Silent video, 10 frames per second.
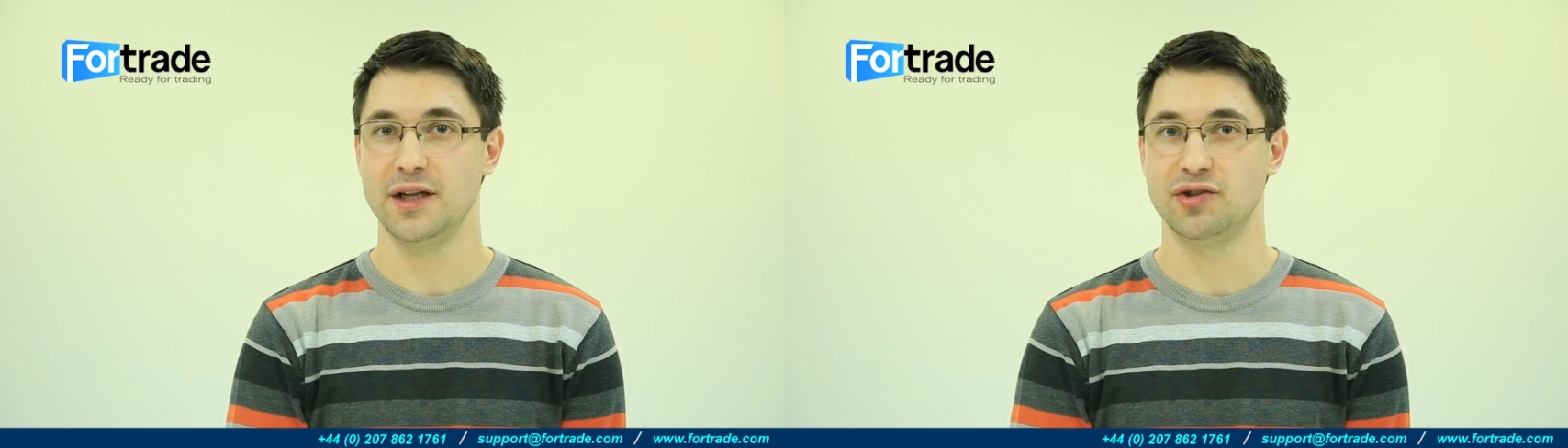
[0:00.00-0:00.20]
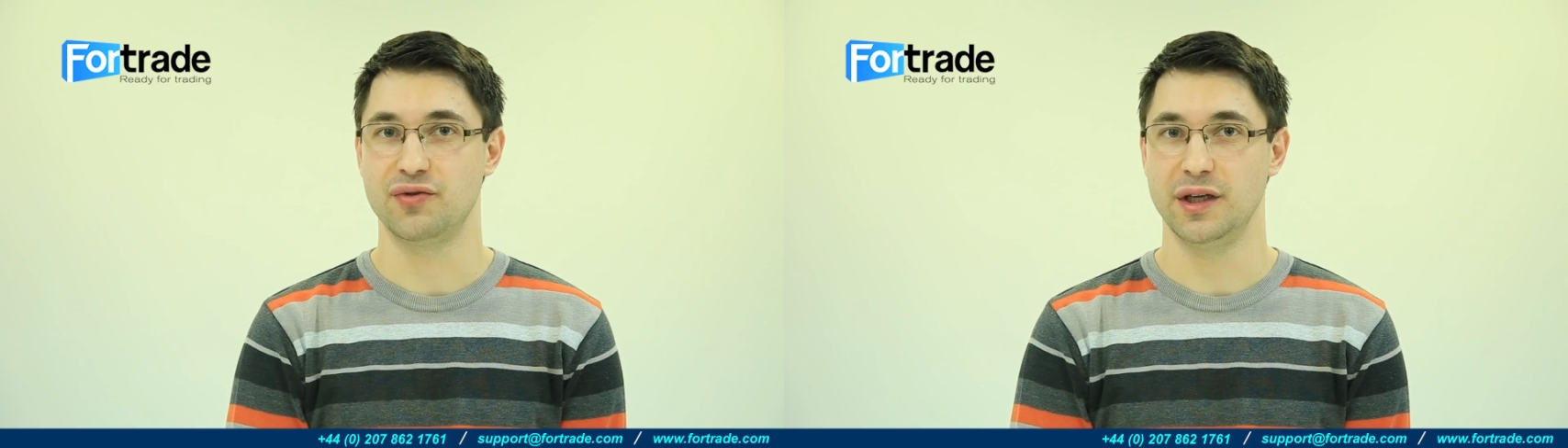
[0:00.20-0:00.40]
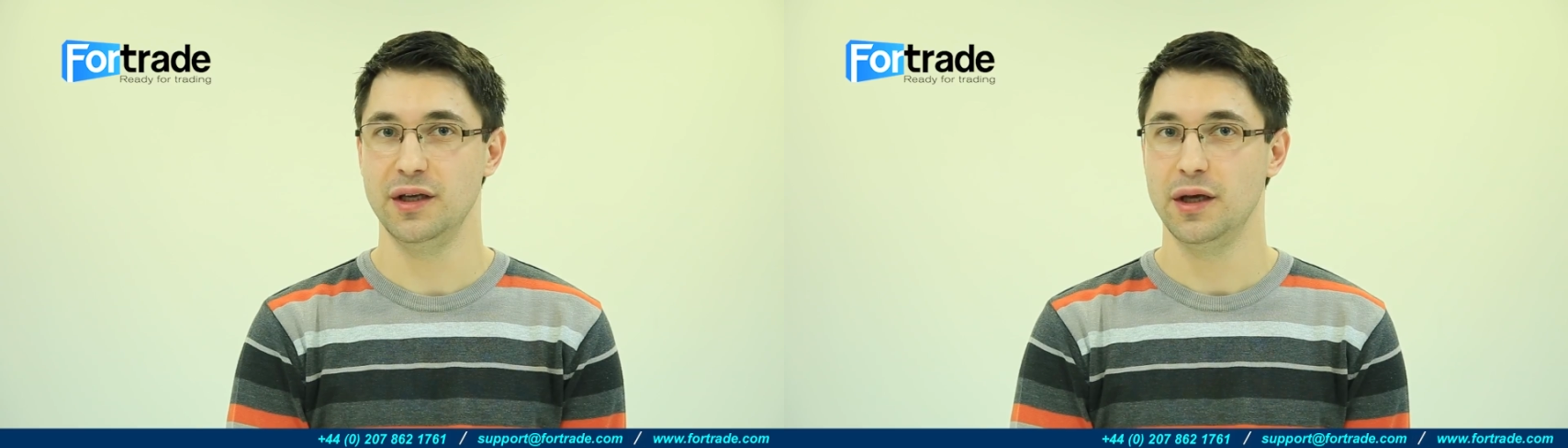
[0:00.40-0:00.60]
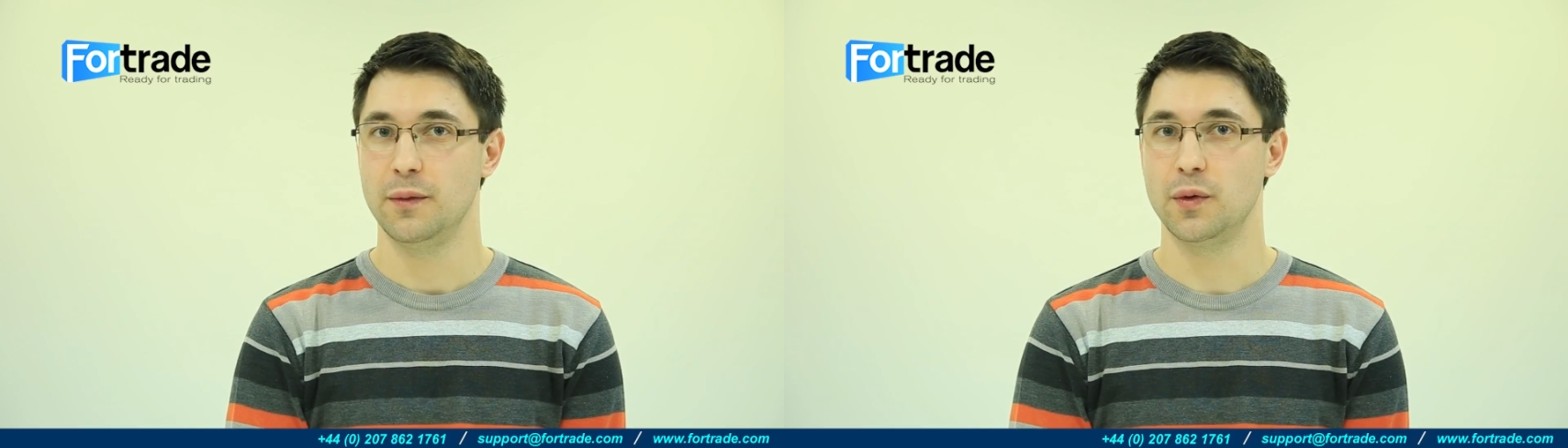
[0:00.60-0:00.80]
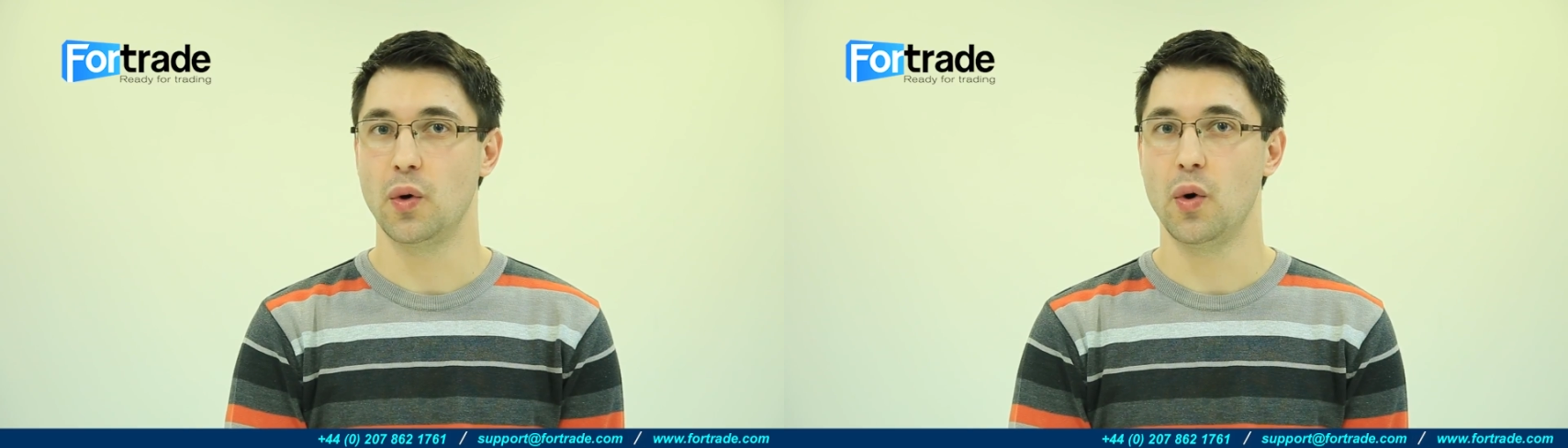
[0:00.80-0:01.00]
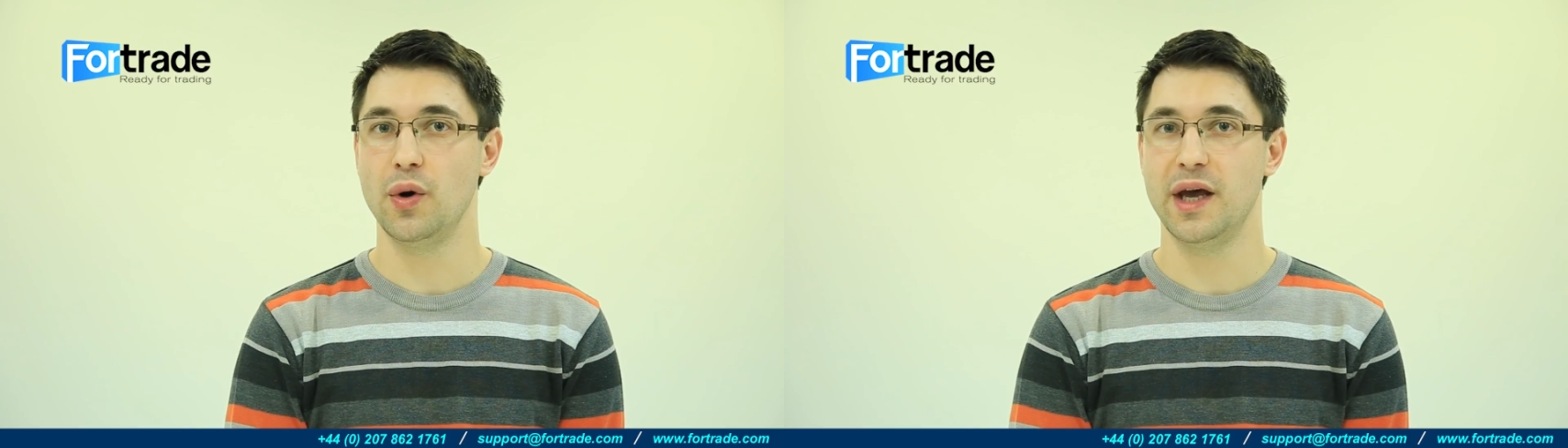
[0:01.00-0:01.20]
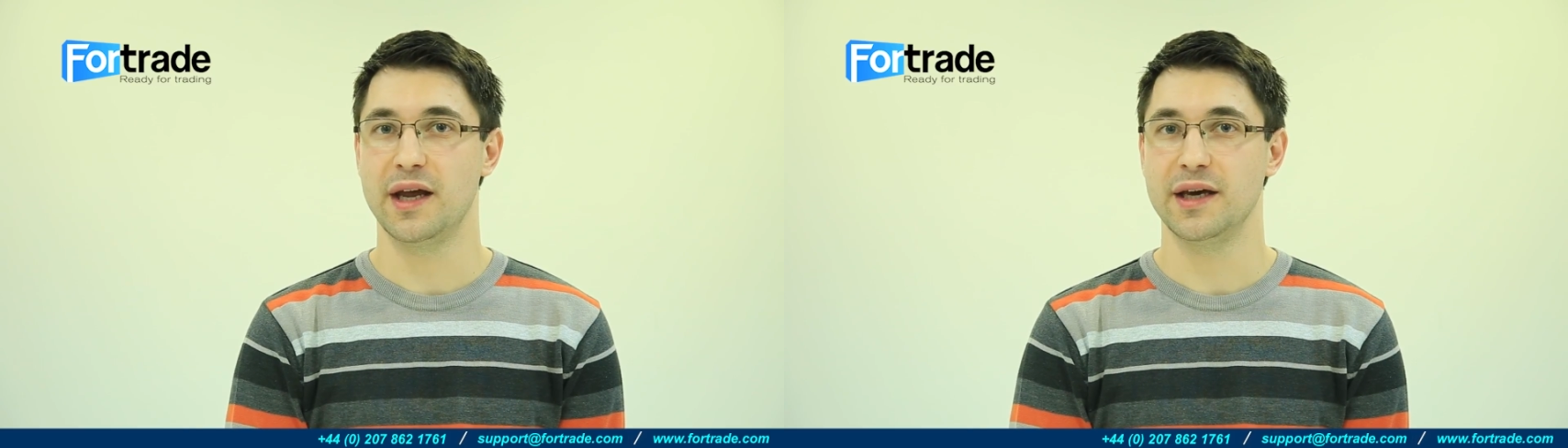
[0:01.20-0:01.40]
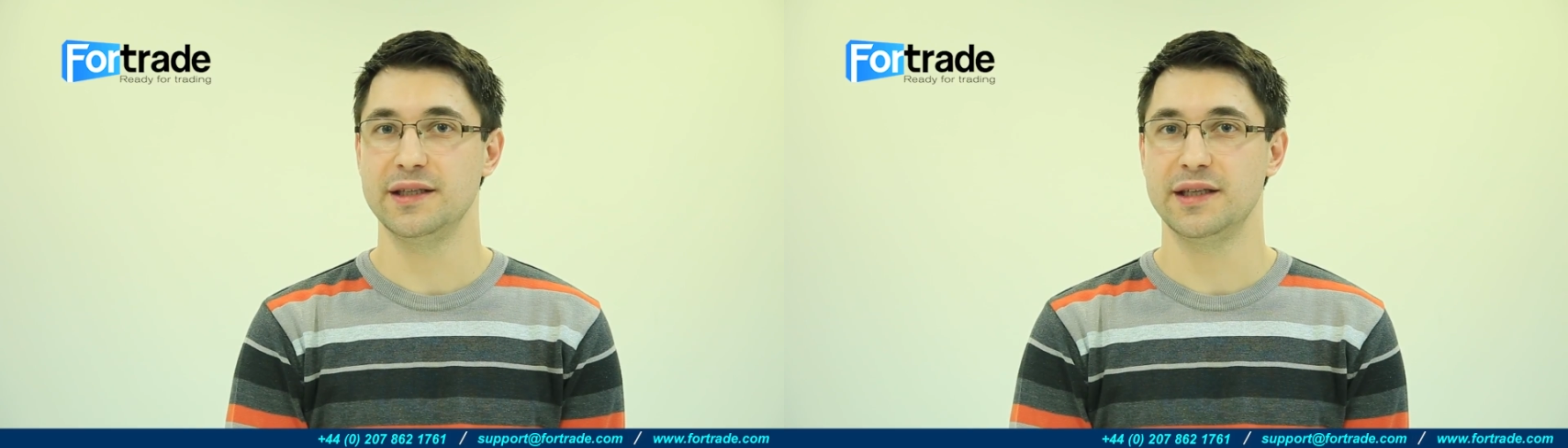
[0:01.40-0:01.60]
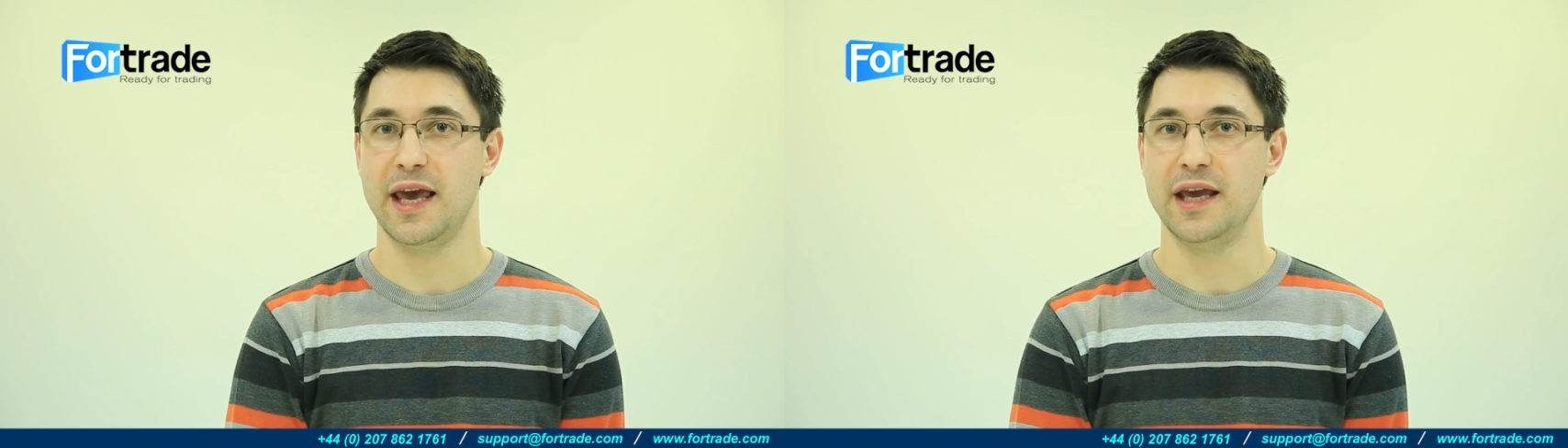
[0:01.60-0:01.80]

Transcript: country will organise